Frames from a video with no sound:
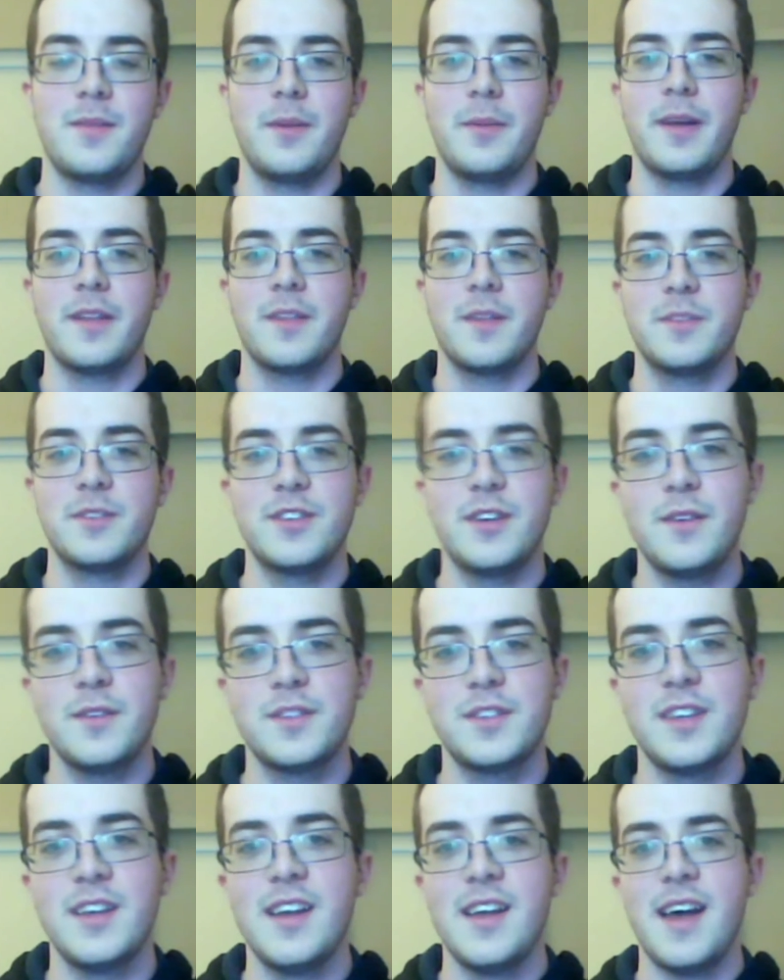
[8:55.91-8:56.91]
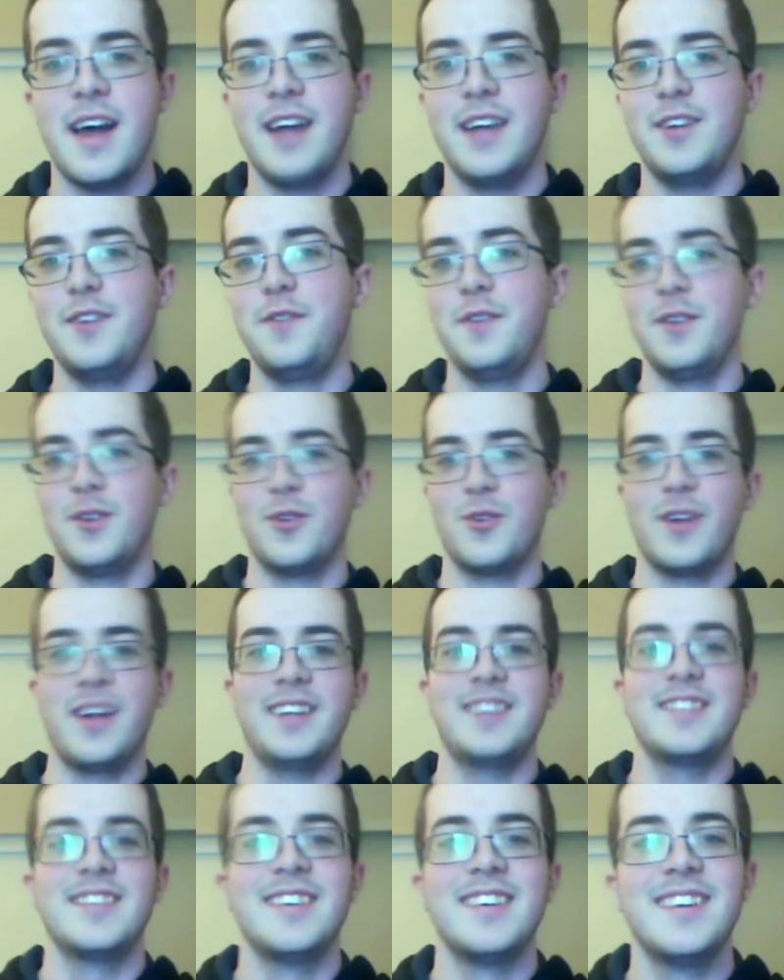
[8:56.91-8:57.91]
about themselves, and you feel
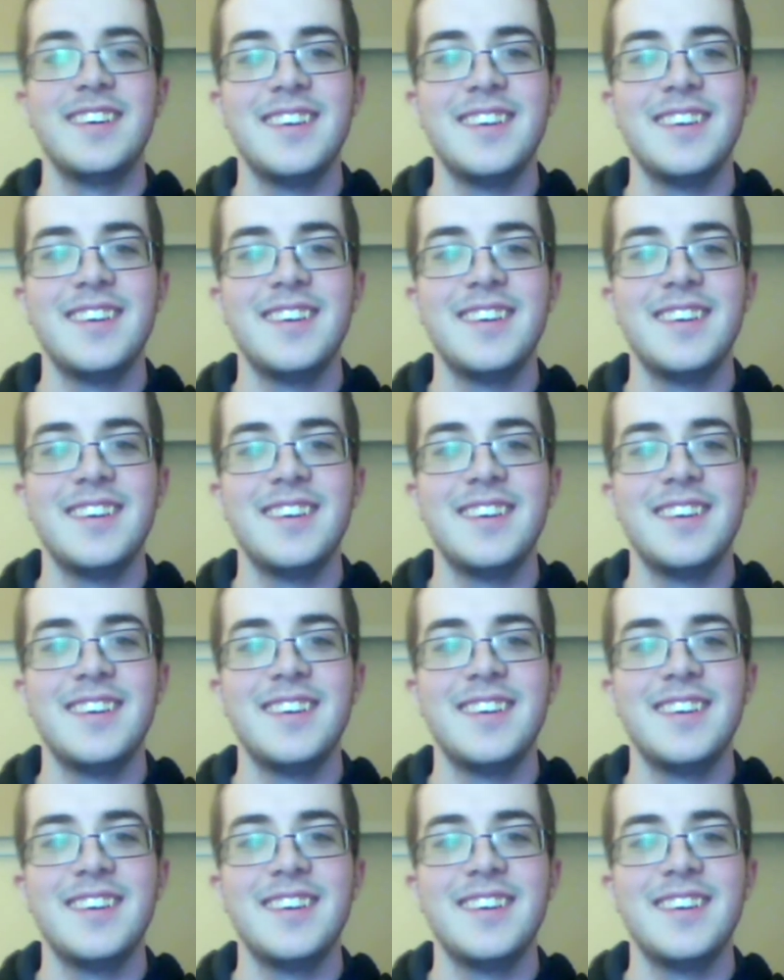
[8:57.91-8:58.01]
great.